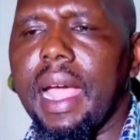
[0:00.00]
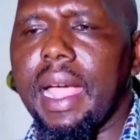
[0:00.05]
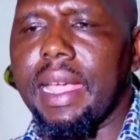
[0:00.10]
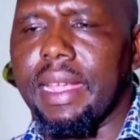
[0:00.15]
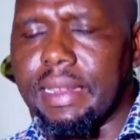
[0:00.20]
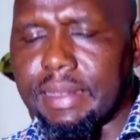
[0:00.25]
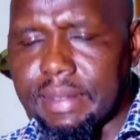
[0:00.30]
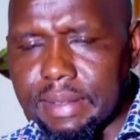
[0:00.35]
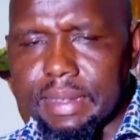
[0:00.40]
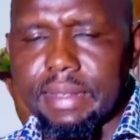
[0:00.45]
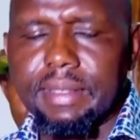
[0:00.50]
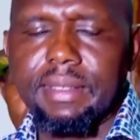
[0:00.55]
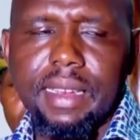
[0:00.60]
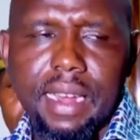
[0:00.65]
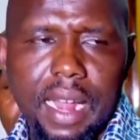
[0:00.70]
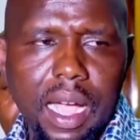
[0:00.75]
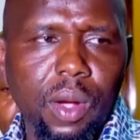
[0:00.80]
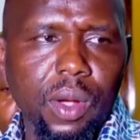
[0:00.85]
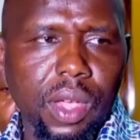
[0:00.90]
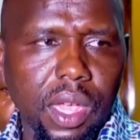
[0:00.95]
insist
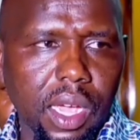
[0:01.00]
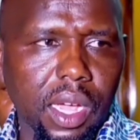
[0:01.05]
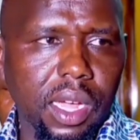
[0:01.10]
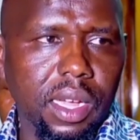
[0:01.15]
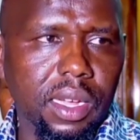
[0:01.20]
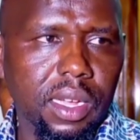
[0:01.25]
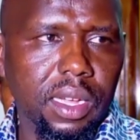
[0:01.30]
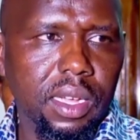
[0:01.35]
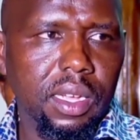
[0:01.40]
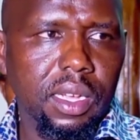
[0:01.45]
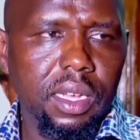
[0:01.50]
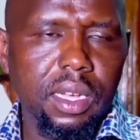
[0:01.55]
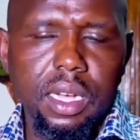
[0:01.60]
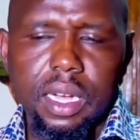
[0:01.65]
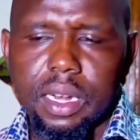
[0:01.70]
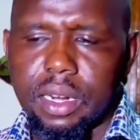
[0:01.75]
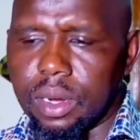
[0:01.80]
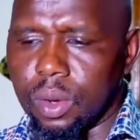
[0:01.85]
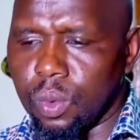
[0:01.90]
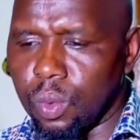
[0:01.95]
now here
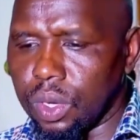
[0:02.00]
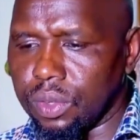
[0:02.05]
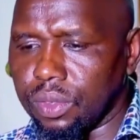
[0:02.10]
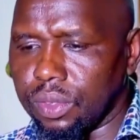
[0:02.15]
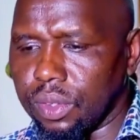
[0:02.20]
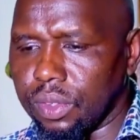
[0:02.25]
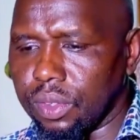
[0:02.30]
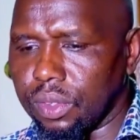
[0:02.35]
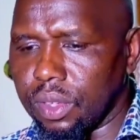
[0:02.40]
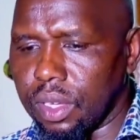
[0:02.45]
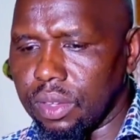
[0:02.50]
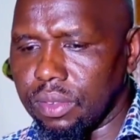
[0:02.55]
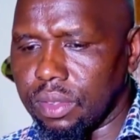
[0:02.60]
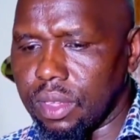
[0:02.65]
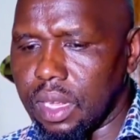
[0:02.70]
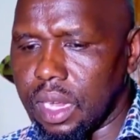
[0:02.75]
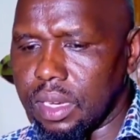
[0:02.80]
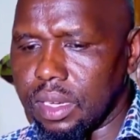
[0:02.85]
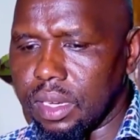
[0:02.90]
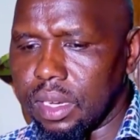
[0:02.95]
and request citizens
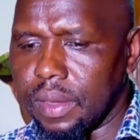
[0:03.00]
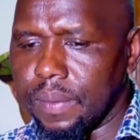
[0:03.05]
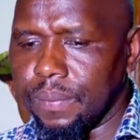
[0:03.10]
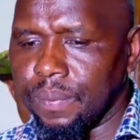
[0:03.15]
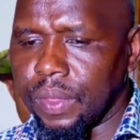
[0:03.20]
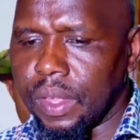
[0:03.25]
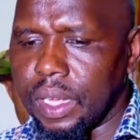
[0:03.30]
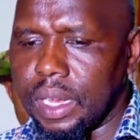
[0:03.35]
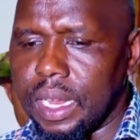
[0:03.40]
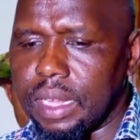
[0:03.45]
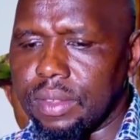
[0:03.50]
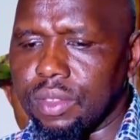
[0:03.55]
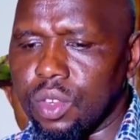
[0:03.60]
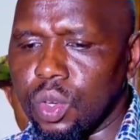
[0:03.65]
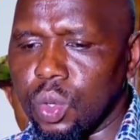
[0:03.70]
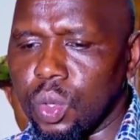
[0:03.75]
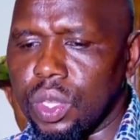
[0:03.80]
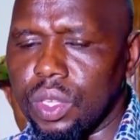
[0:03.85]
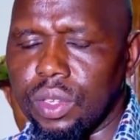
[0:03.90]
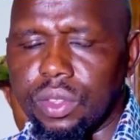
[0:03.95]
that let's
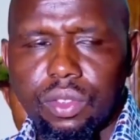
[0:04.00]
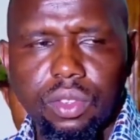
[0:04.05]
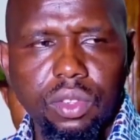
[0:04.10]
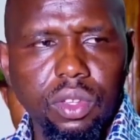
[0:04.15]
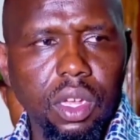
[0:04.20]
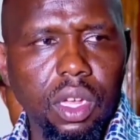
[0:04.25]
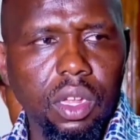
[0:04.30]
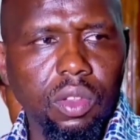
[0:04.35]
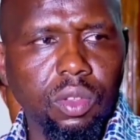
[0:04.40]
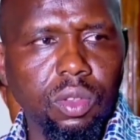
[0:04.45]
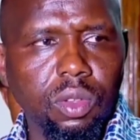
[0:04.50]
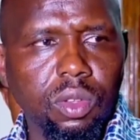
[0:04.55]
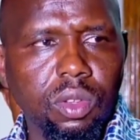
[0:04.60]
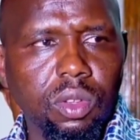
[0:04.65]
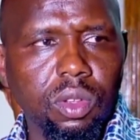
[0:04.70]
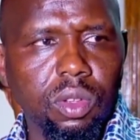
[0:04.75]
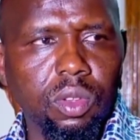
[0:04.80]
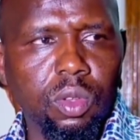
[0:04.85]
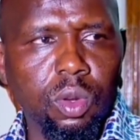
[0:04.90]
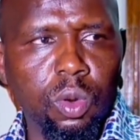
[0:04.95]
do this
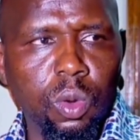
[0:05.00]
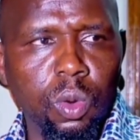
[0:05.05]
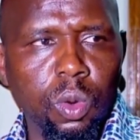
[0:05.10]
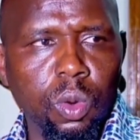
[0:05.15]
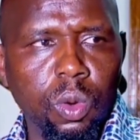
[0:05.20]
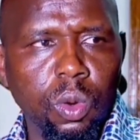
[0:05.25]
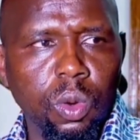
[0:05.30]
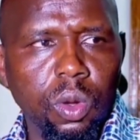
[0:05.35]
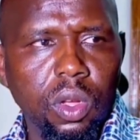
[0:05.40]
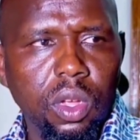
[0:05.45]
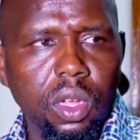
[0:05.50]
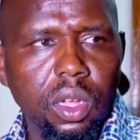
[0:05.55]
through